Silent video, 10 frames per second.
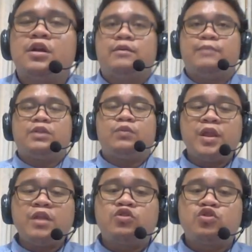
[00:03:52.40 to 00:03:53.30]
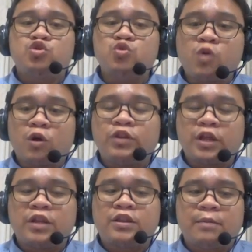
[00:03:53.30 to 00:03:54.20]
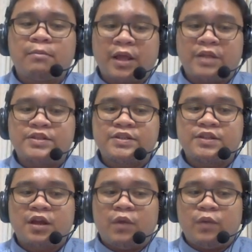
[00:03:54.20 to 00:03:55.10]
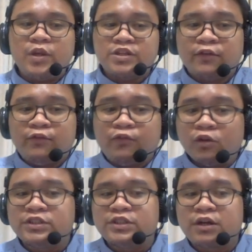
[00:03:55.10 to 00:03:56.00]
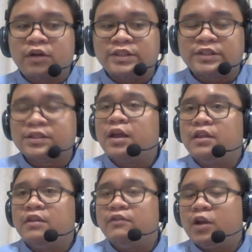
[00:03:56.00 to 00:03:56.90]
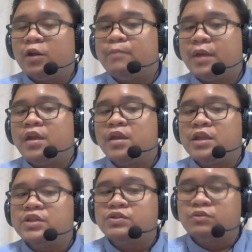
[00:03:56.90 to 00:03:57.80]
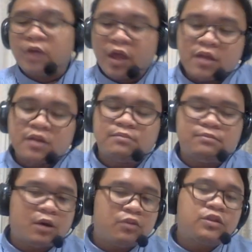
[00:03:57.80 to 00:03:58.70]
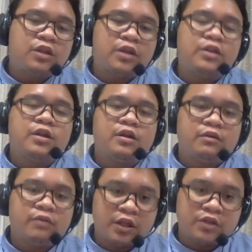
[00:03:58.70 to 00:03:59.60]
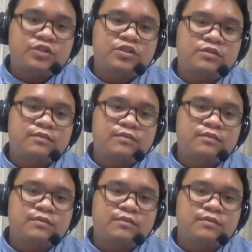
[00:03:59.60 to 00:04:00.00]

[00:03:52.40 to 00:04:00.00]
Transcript: between two continental plates, which folds the crust, developing into a mountain range.